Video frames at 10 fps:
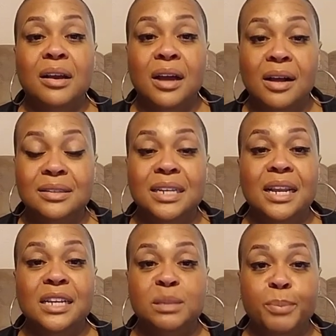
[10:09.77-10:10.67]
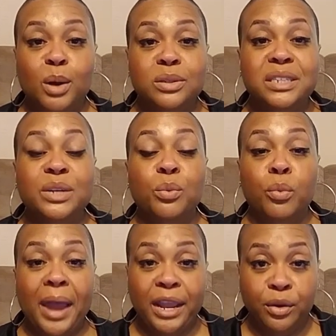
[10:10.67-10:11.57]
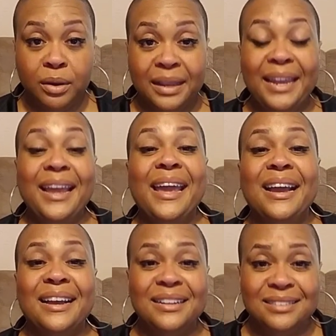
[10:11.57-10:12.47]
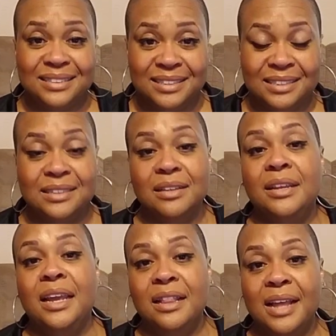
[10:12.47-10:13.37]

content is posted regularly and consistently,